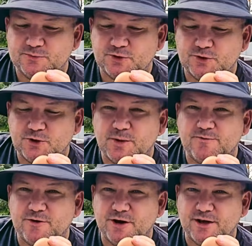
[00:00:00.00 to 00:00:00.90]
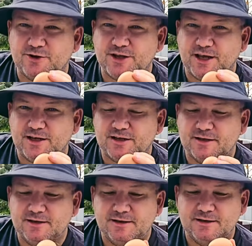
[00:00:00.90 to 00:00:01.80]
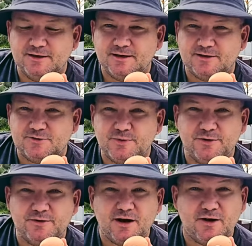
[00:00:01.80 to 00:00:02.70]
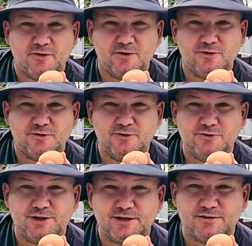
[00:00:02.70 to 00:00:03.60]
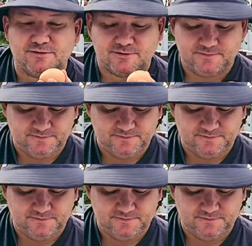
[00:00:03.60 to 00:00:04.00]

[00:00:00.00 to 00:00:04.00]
It's going to be very entertaining. And it's about our new chickens.